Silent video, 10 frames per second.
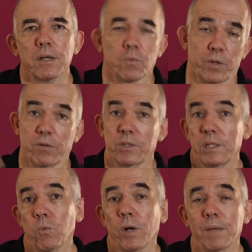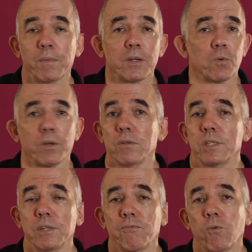whether you see one image or you
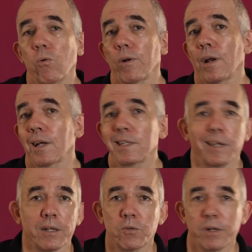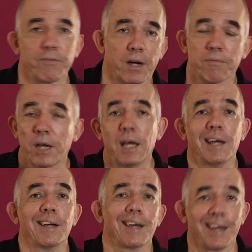see 4, 9, 10, 25,
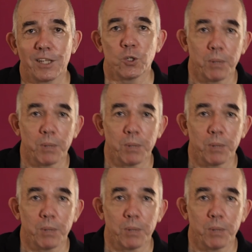as you